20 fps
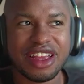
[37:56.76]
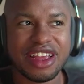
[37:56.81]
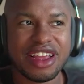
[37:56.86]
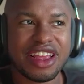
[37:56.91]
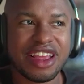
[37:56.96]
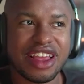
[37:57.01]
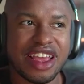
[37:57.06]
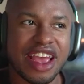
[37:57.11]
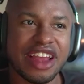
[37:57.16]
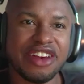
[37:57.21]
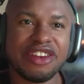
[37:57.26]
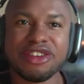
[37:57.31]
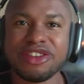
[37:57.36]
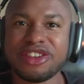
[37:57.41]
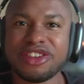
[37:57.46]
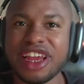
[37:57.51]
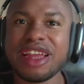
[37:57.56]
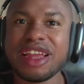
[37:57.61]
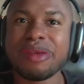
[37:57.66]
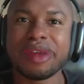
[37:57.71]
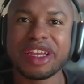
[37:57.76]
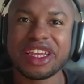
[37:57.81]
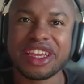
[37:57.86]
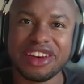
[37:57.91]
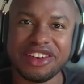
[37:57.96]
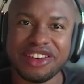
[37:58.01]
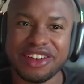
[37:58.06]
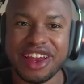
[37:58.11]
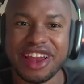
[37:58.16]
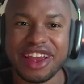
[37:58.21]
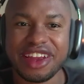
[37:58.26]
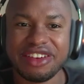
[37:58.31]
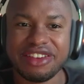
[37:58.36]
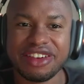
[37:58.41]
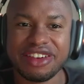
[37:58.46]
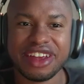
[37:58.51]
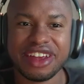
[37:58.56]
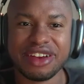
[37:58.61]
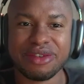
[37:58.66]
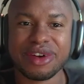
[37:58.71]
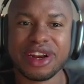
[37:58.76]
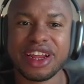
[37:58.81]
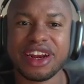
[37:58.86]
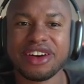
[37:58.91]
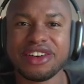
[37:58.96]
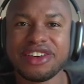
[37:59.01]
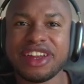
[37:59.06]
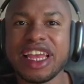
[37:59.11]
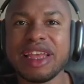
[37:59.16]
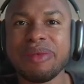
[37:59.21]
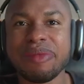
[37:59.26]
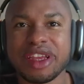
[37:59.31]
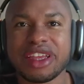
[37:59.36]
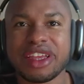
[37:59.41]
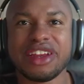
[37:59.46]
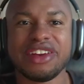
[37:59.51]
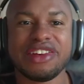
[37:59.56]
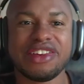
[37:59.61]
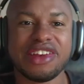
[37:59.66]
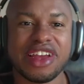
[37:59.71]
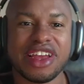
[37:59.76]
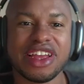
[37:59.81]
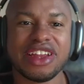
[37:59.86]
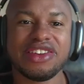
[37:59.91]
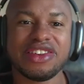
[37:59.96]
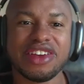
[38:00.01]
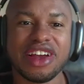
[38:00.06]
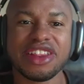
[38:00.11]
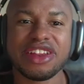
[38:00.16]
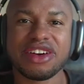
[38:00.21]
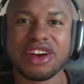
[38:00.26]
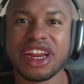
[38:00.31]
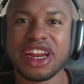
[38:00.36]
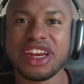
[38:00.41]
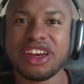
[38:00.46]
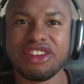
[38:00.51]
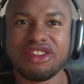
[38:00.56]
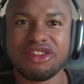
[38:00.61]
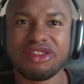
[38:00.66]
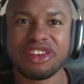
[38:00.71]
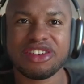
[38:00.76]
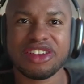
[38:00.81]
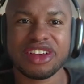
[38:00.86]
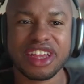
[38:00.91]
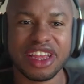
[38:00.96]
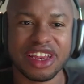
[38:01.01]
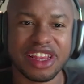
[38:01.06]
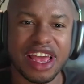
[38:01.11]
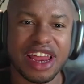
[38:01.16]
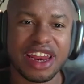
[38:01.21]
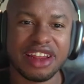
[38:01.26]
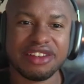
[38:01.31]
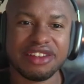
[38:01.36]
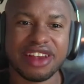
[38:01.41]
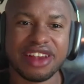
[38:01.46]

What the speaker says: Entertainment can change. And when entertainment can change, other industries look at that and say,